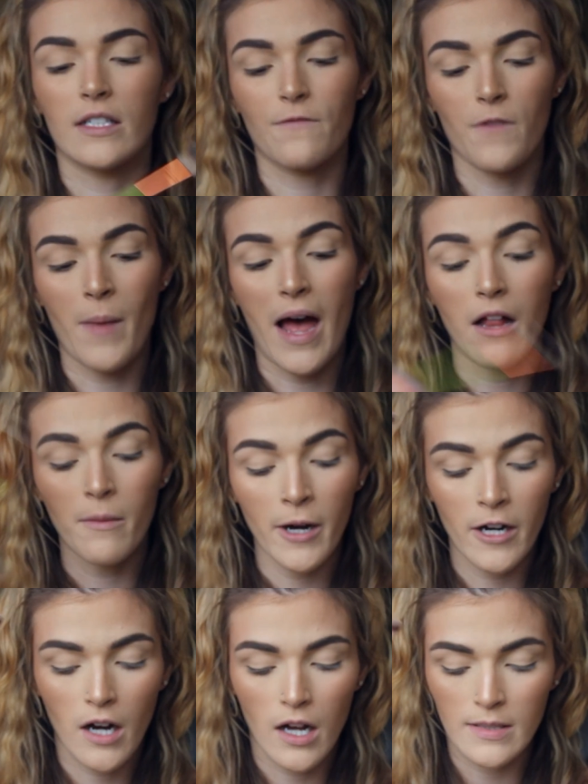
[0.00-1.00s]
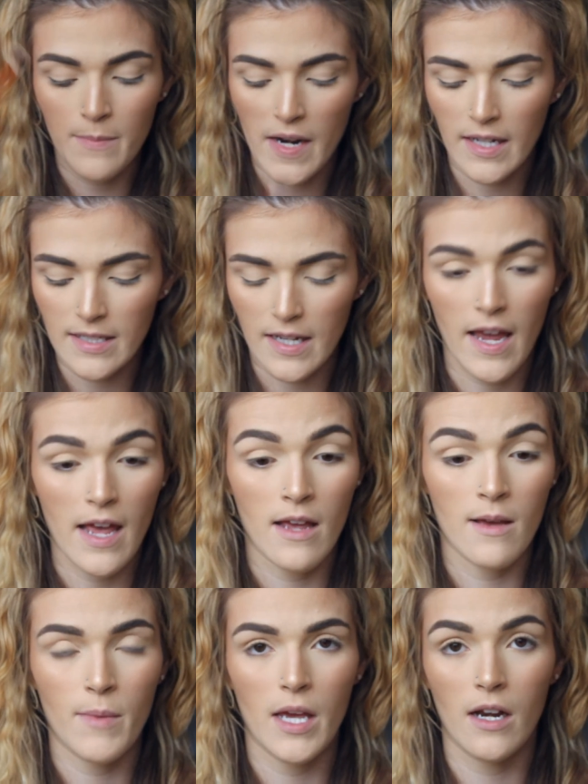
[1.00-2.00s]
is from Alamar Cosmetics. It
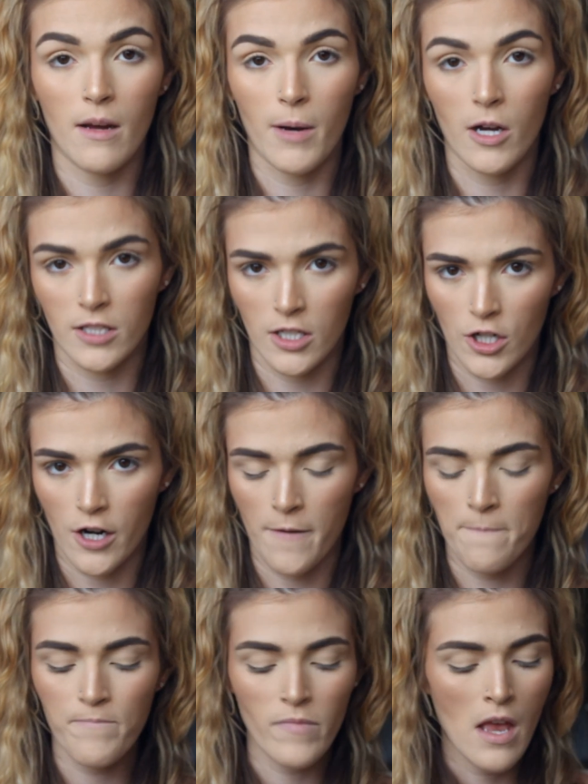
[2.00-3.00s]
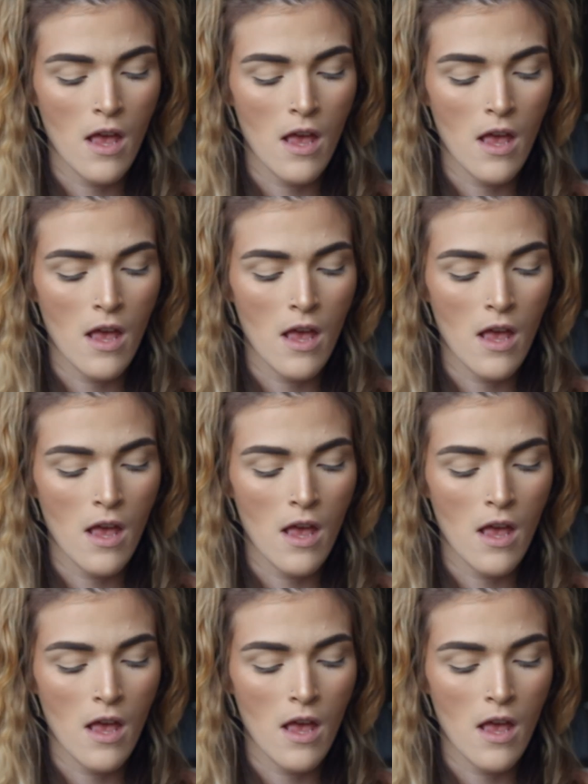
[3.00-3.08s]
came in a BoxyCharm.